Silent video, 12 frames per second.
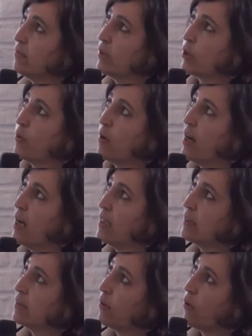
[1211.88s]

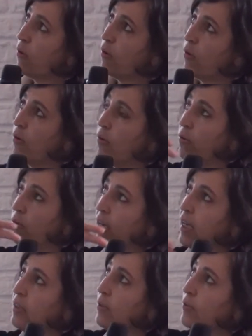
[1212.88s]
required the whole
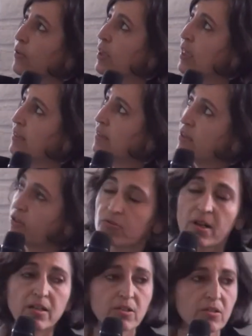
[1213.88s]
kind of
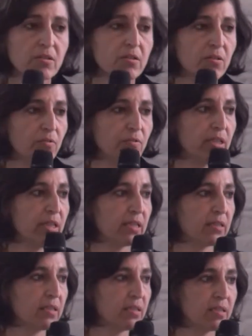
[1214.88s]
destruction of an
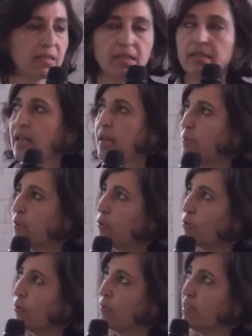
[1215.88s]
existing
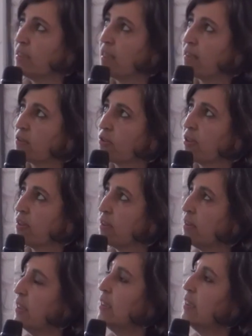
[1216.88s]
neighborhood of
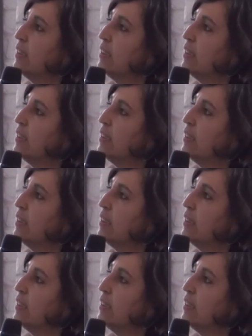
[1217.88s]
industrial